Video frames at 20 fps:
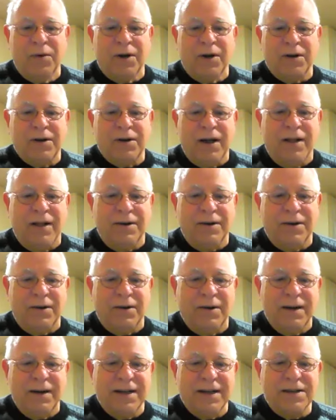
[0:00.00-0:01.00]
on their
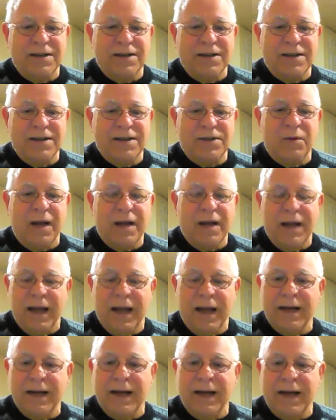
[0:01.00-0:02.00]
calendar, and
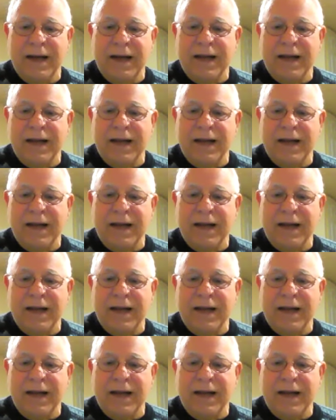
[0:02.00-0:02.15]
so they